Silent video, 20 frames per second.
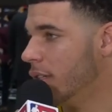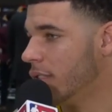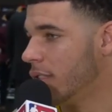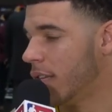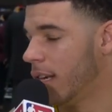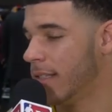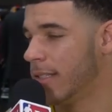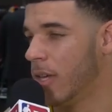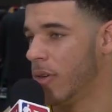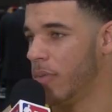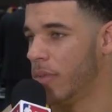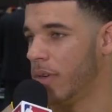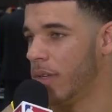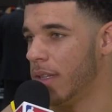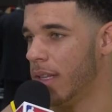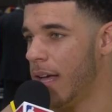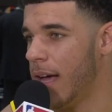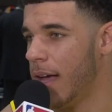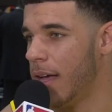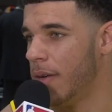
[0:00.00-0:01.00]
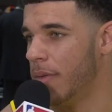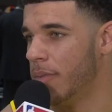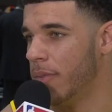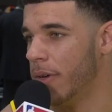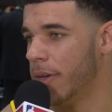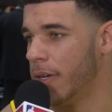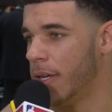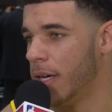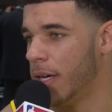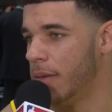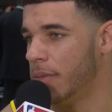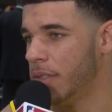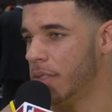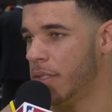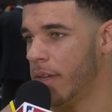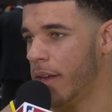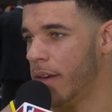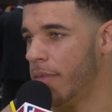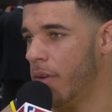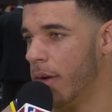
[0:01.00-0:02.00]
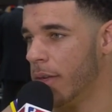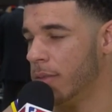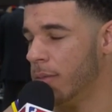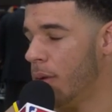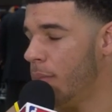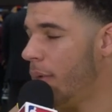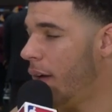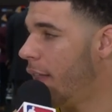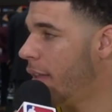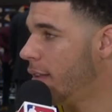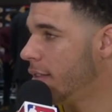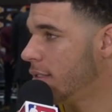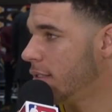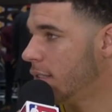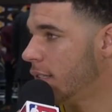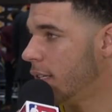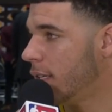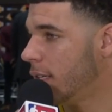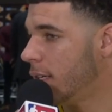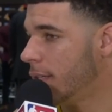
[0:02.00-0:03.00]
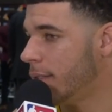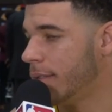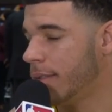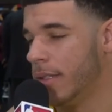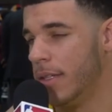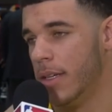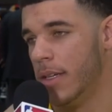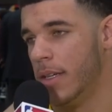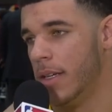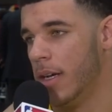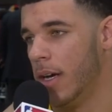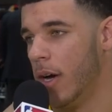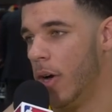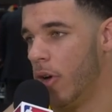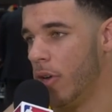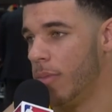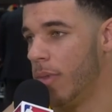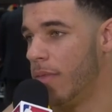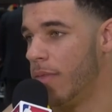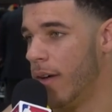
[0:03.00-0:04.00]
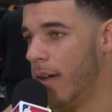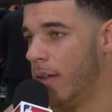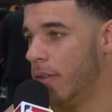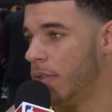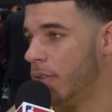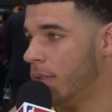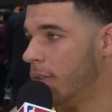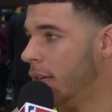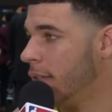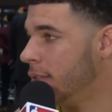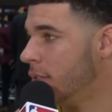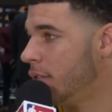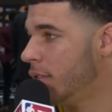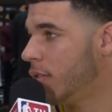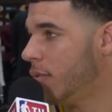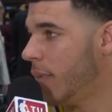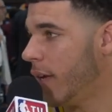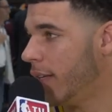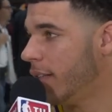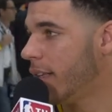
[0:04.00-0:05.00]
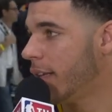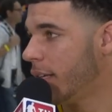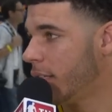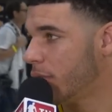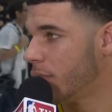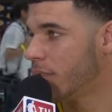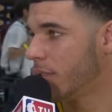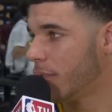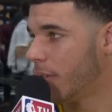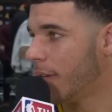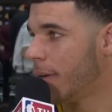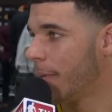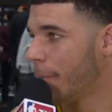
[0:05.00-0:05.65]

So that's helping a lot. But I'm just trying to focus on my balance and holding my follow through. That's the two main things for sure.